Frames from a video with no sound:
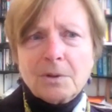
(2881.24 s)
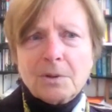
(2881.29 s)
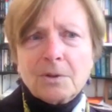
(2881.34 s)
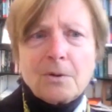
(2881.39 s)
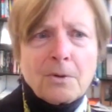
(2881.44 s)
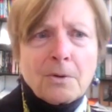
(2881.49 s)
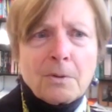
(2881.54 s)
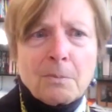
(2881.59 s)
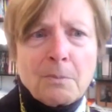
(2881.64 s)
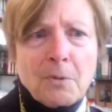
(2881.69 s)

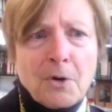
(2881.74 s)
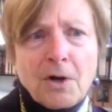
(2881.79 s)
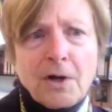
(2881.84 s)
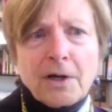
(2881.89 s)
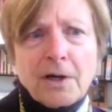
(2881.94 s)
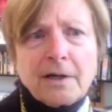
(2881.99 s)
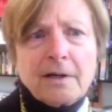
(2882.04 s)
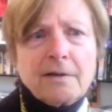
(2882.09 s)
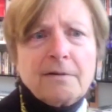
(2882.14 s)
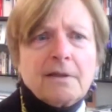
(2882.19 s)
go
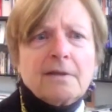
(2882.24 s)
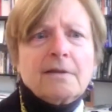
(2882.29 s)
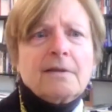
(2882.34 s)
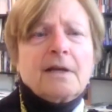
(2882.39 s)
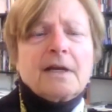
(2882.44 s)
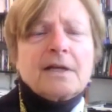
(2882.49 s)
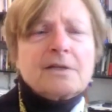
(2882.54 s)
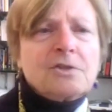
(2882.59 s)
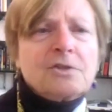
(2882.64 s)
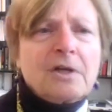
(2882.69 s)
abroad. I think the
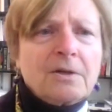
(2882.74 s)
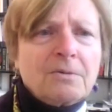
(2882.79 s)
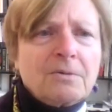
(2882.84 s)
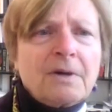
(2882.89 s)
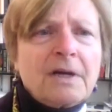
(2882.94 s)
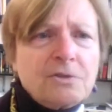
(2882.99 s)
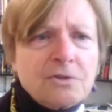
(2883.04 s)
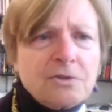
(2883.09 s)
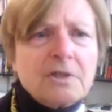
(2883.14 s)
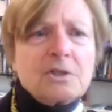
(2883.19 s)
next
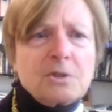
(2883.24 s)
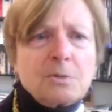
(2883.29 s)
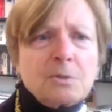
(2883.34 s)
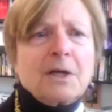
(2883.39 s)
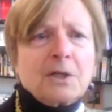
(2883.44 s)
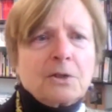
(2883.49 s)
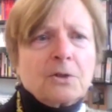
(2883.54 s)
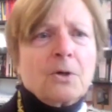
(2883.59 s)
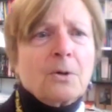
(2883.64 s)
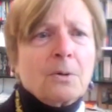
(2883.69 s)
generation is
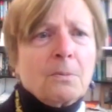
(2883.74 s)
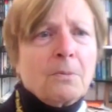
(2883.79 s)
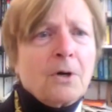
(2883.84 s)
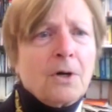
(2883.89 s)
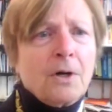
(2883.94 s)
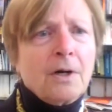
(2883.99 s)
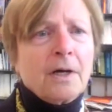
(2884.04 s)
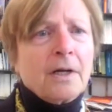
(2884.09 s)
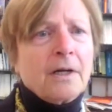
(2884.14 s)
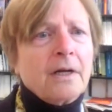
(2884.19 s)
about to go
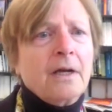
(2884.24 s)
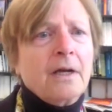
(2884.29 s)
abroad.